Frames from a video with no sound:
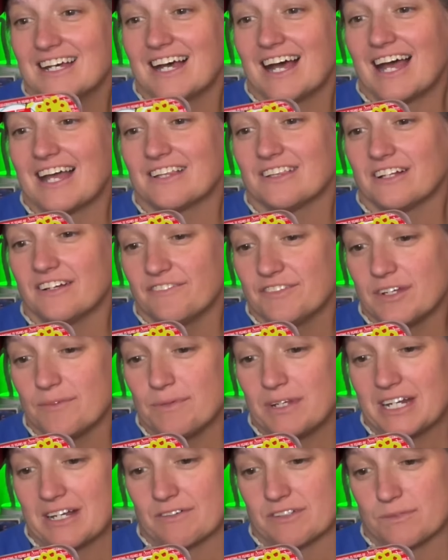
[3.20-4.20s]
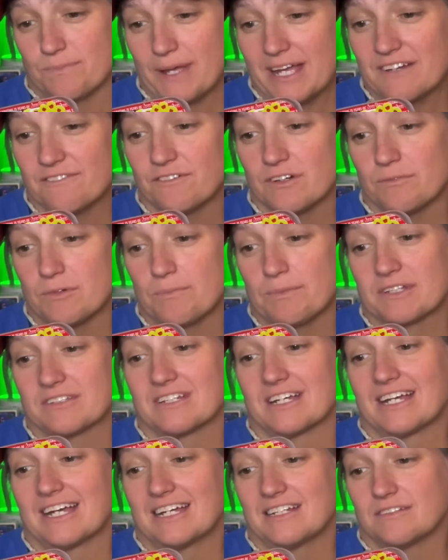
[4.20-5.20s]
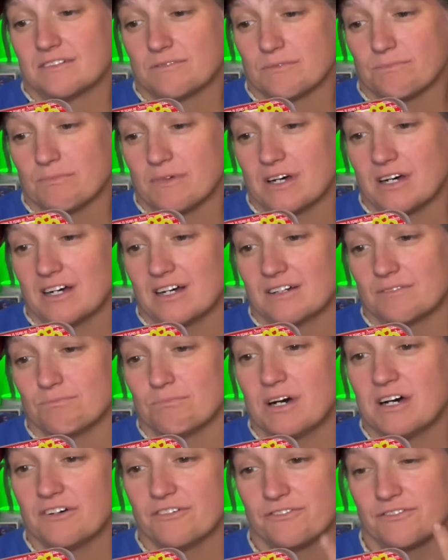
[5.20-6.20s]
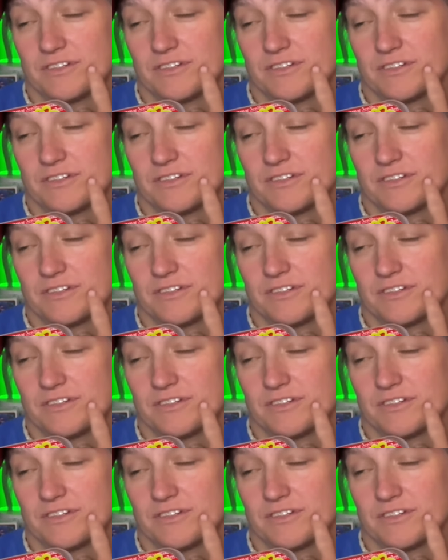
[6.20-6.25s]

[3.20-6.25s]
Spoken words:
I loved them, and I was banned from them because I had mouth